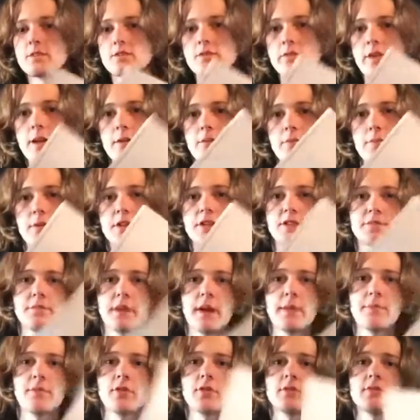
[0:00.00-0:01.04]
we have a piece of
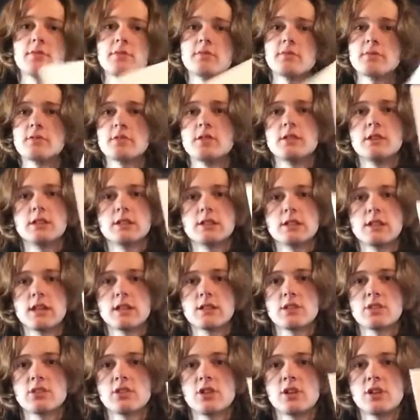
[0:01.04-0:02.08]
paper.
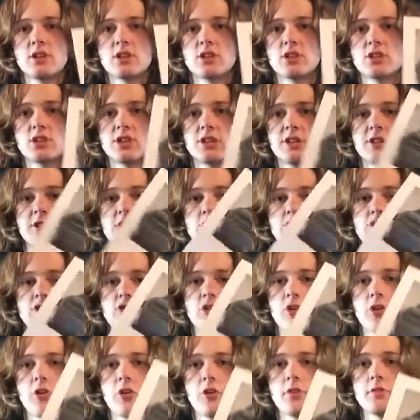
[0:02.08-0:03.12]
That's a Dodge Challenger
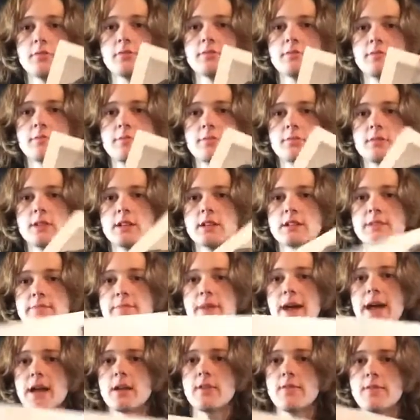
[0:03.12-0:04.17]
car. That's the
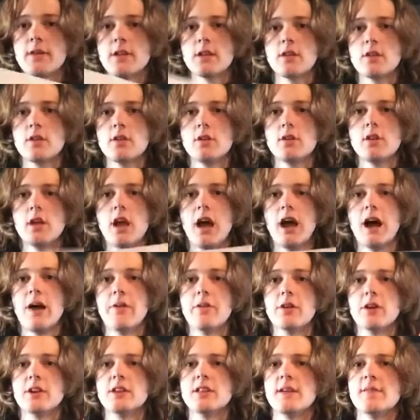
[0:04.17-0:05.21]
back of it. I
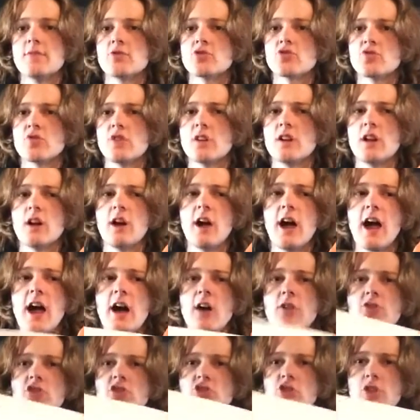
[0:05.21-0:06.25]
want to demonstrate
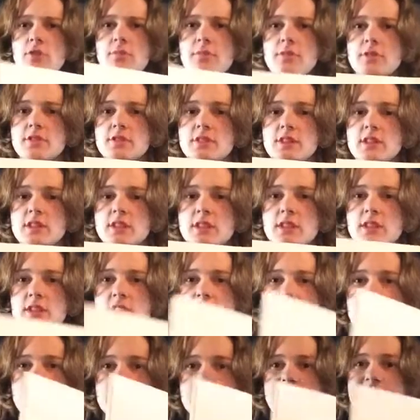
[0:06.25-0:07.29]
how sharp this thing
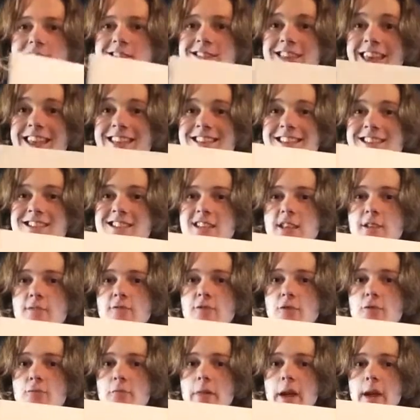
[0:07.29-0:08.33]
is. This is like the scene
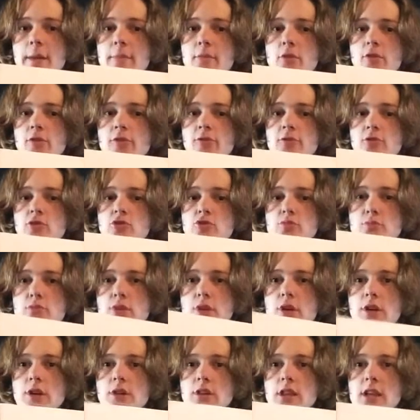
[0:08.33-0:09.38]
from Rambo First
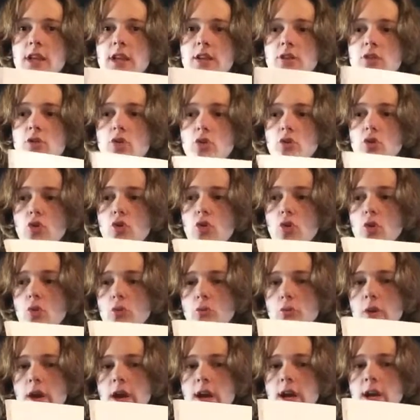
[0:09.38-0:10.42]
Blood. Like
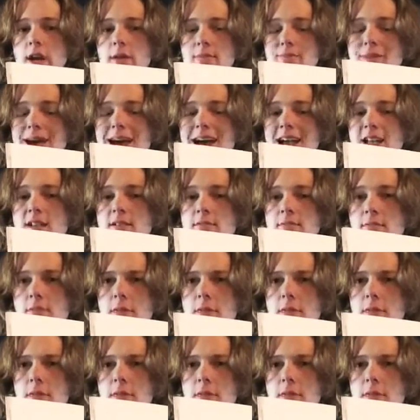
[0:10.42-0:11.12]
when when